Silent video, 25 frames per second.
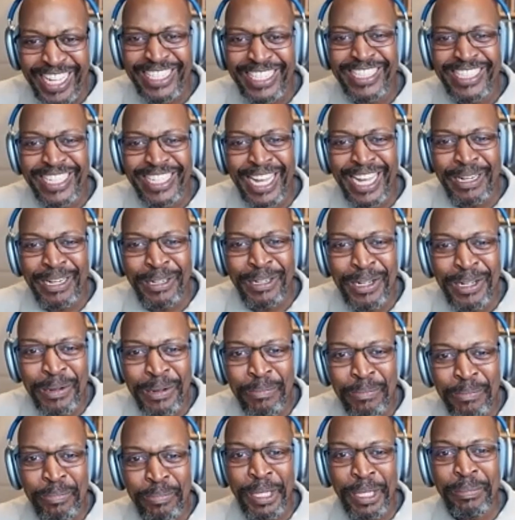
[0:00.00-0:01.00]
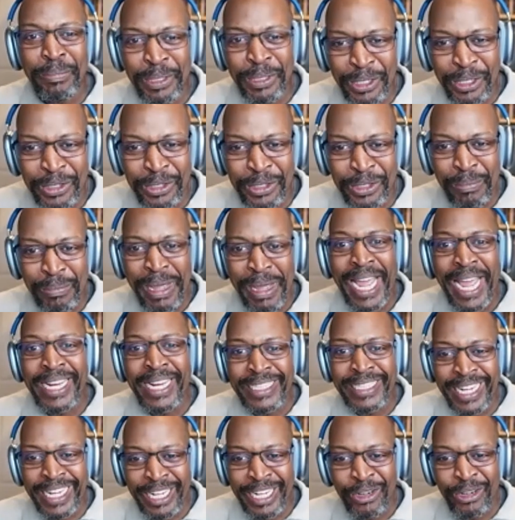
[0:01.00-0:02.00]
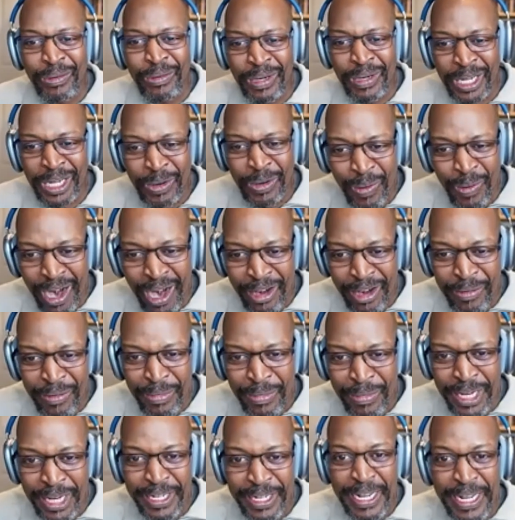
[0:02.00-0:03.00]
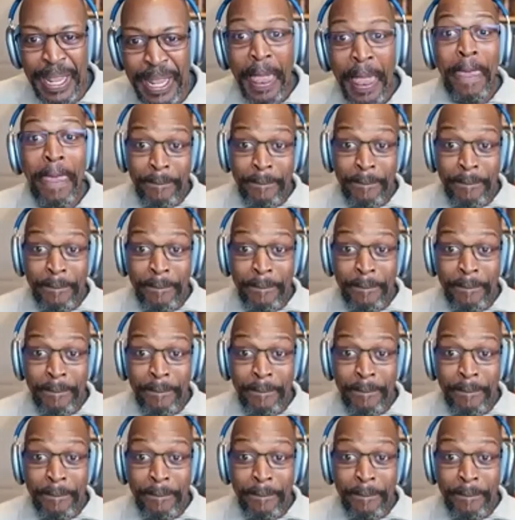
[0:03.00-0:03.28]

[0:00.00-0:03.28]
That's not a biblical mandate or requirement,